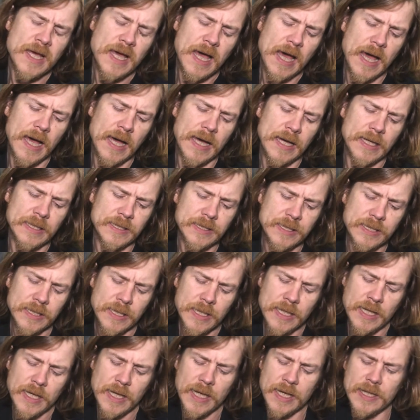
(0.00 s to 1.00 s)
And
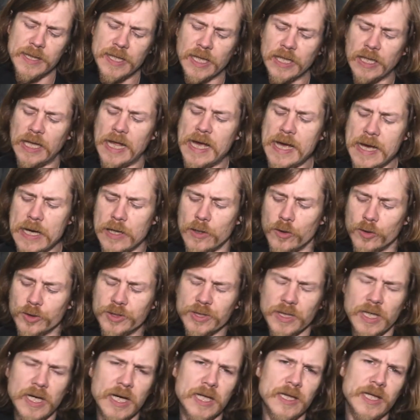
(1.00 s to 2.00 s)
in the
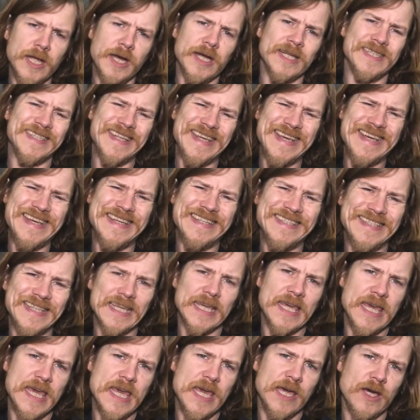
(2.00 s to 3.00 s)
cloud, Linux is the
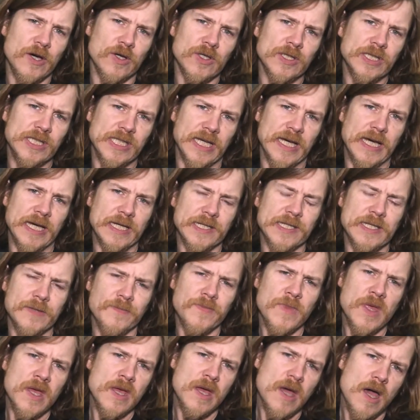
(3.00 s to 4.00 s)
key context.
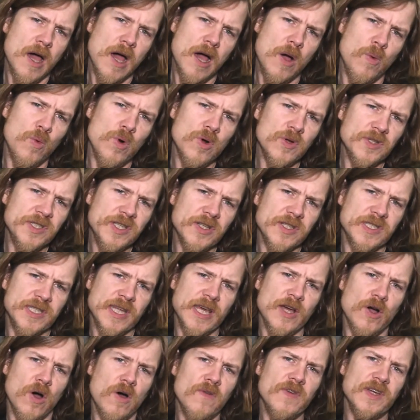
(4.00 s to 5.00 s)
We're also
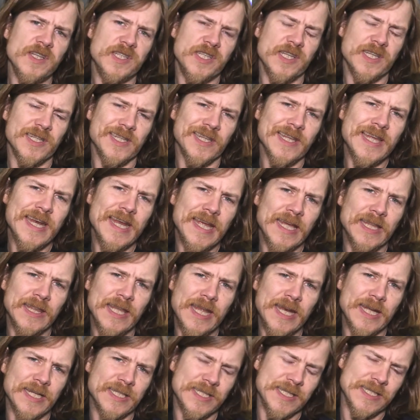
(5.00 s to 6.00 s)
seeing, obviously, as
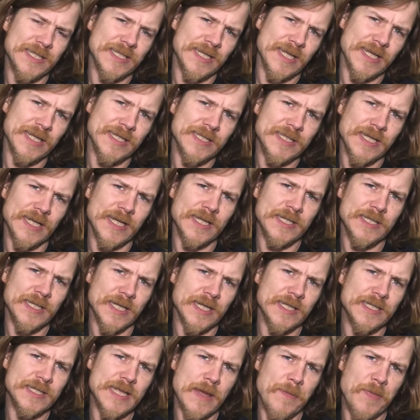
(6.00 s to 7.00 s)
Linux
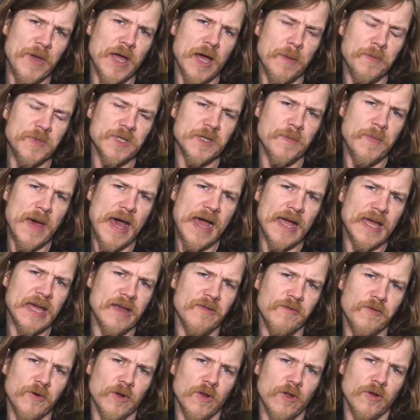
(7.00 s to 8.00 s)
is stepping up as a
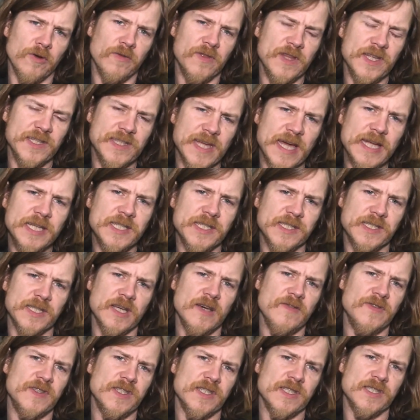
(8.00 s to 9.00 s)
backend for a lot of these data
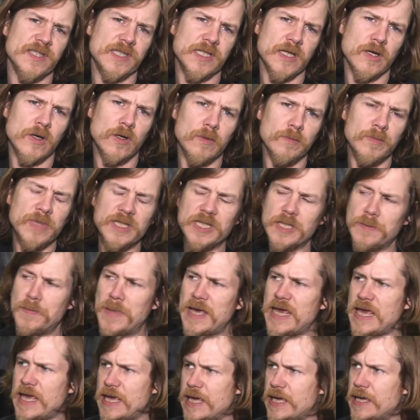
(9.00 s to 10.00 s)
services and so on. But to
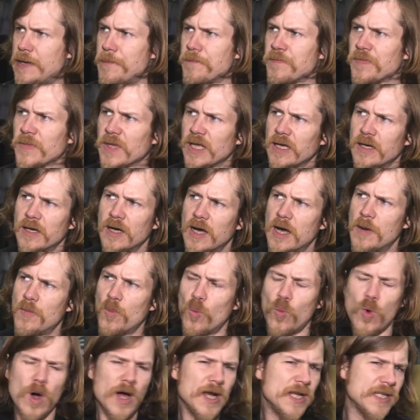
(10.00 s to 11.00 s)
me,
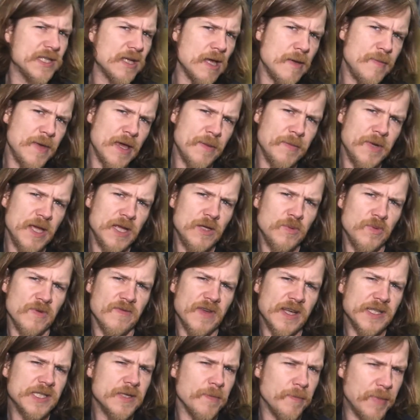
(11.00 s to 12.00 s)
why does IBM need to
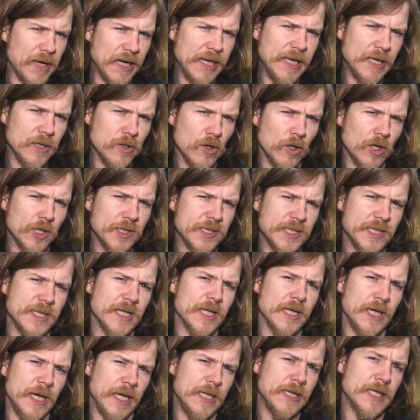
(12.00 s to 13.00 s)
invest $1 billion
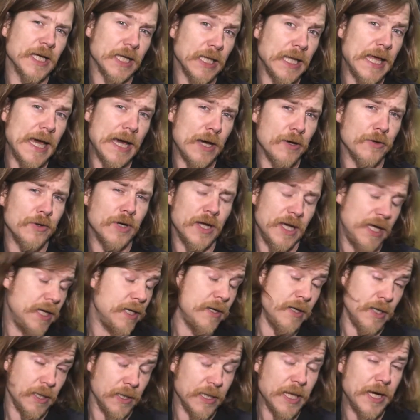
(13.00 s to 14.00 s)
in the cloud
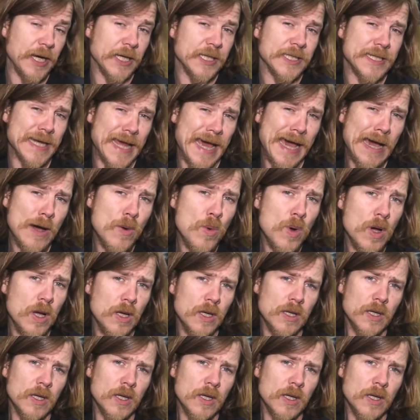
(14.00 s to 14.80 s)
in Linux now?